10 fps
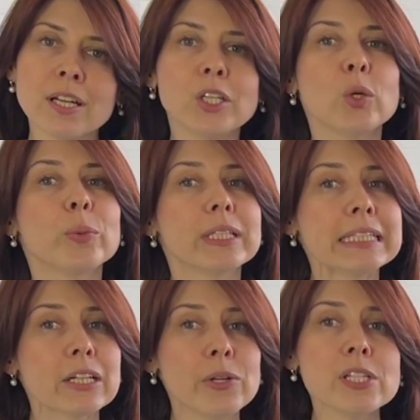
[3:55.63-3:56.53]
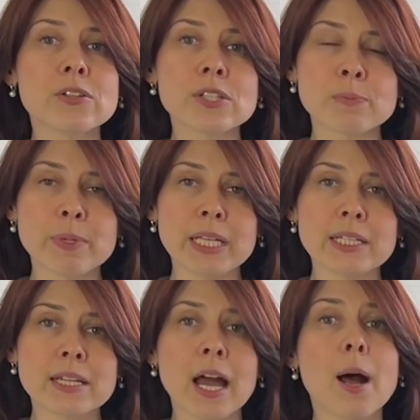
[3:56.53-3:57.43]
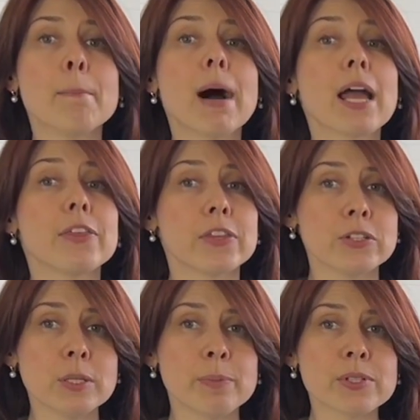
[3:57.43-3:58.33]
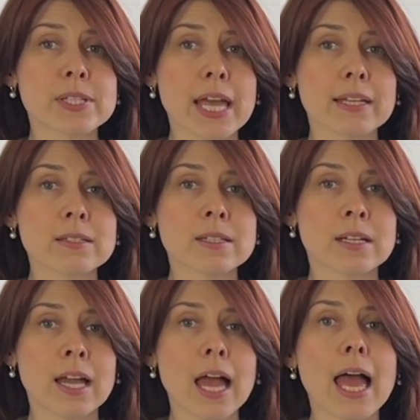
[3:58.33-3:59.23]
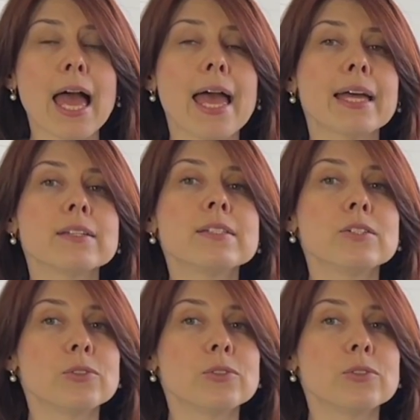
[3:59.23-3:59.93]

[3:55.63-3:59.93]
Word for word: you will increase your speed by 30% and